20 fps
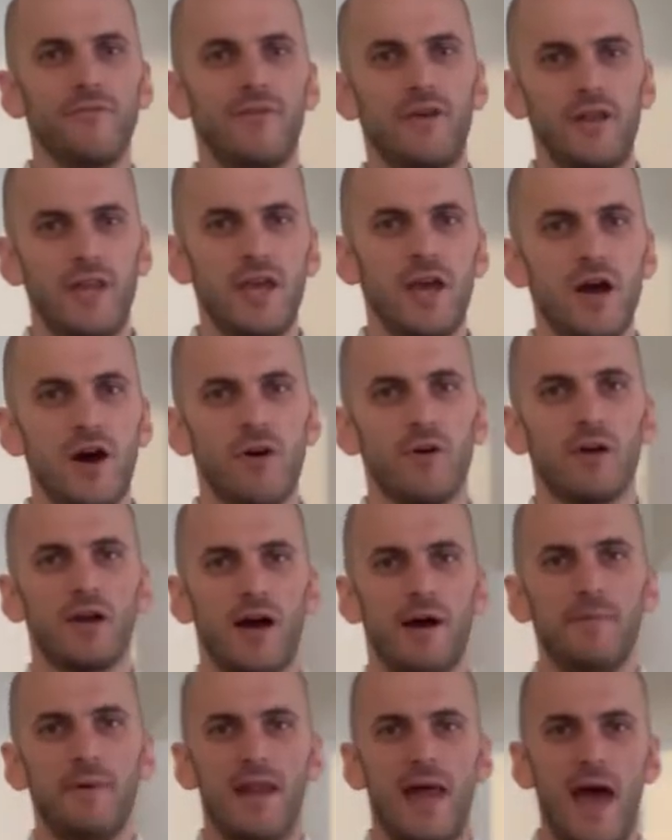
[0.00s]
video
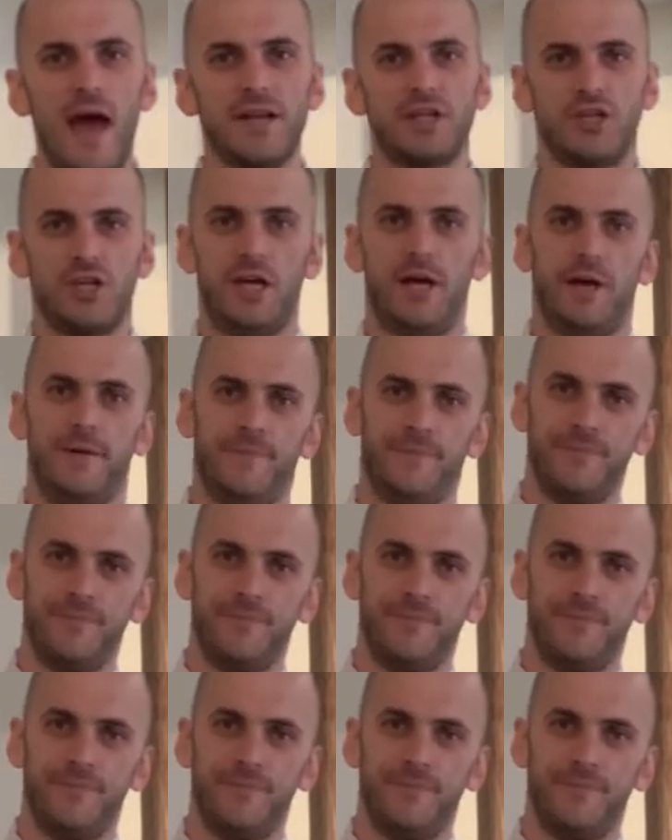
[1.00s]
coming at you.